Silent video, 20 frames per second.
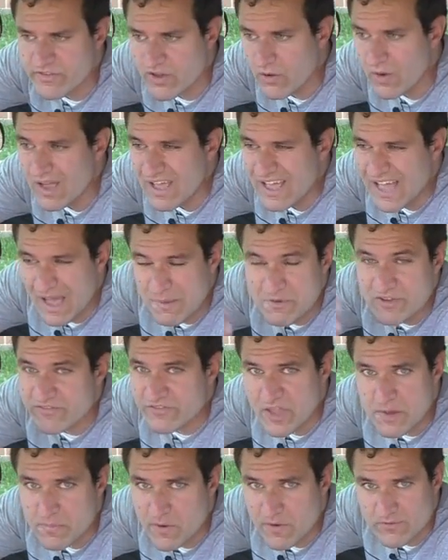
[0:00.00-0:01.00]
so I'm going
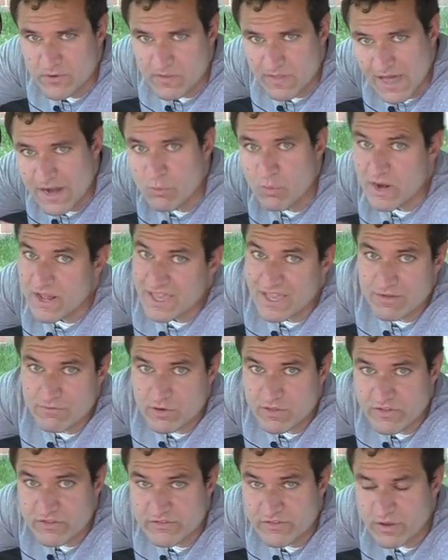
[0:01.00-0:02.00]
to skip over a lot of what I
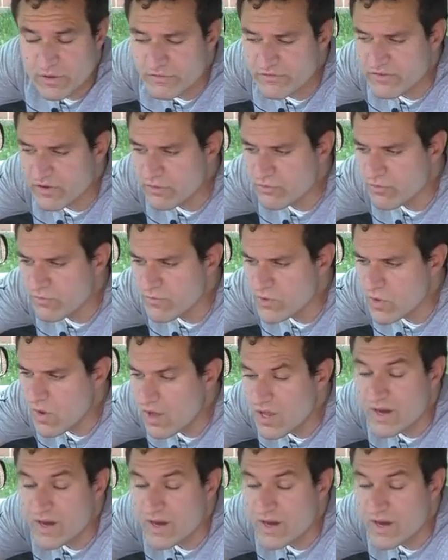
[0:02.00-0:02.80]
covered in the Z06 review.